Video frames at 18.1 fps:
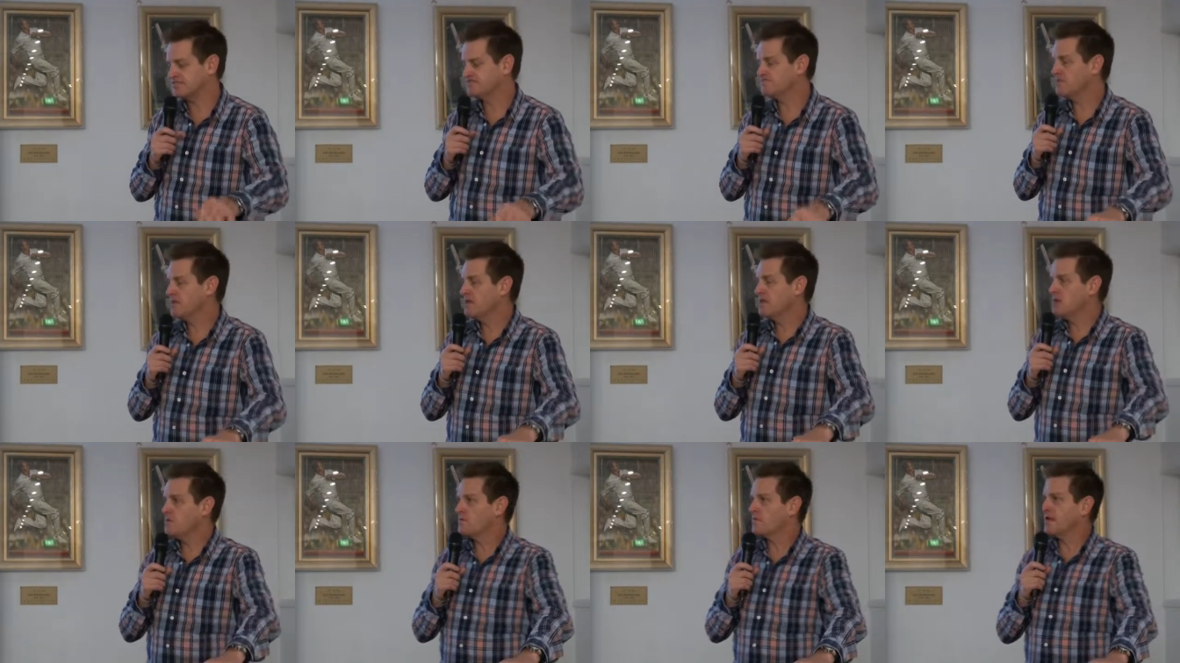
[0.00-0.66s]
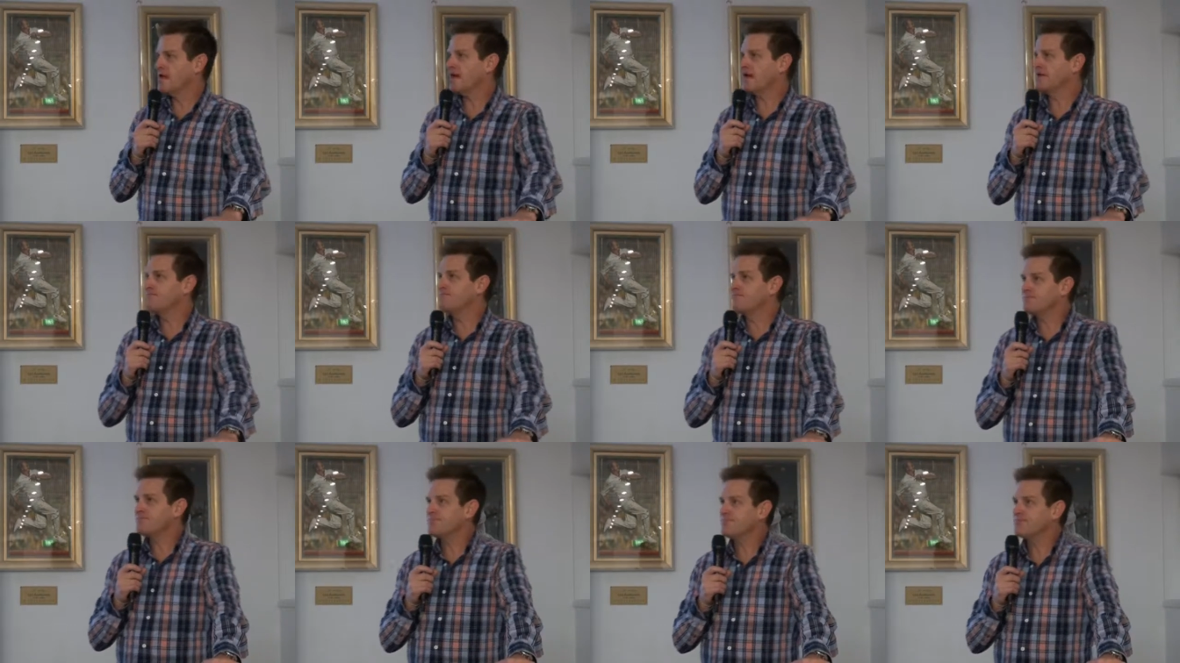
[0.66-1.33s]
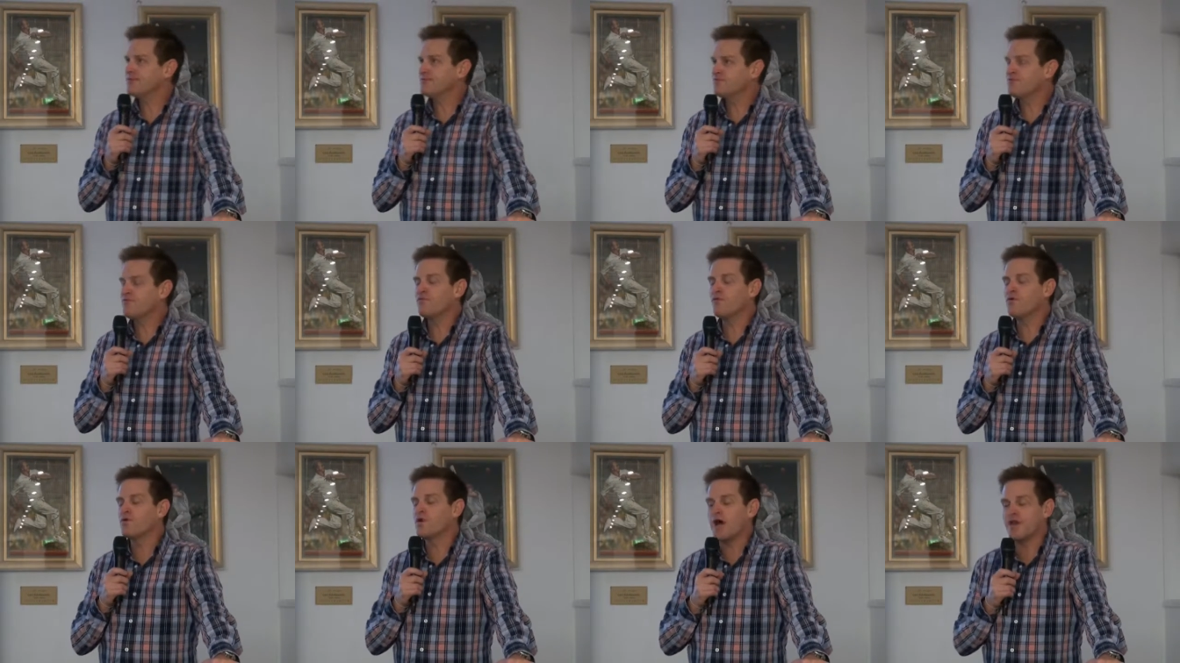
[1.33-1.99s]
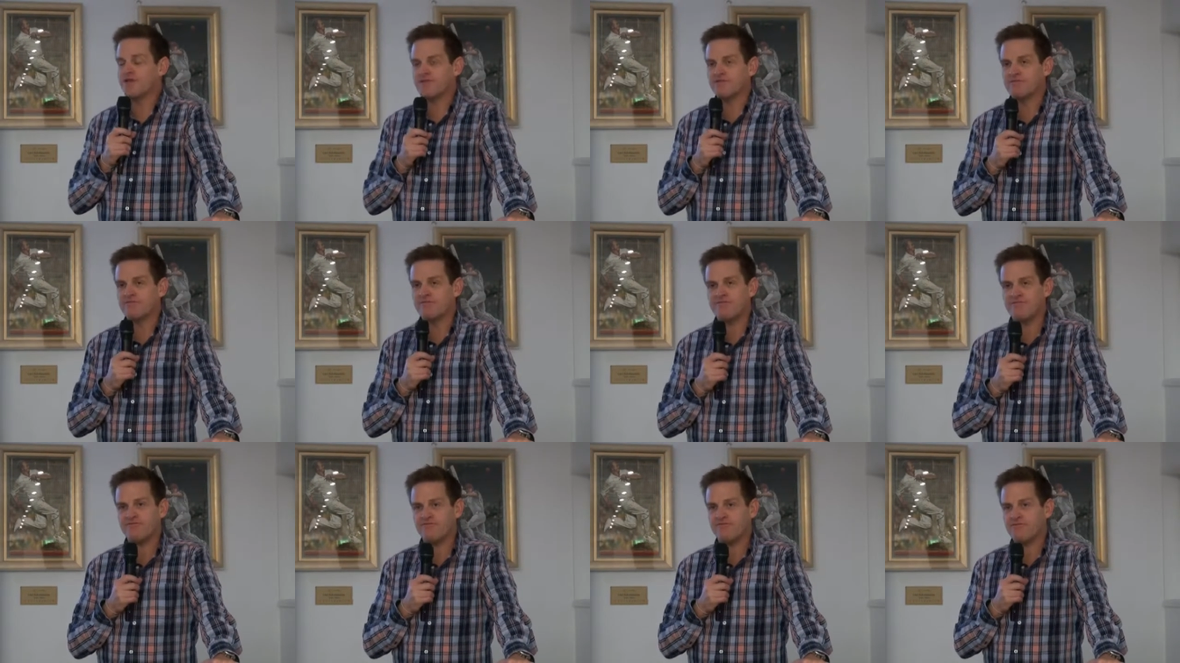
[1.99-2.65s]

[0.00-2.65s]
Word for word: And we had there was 450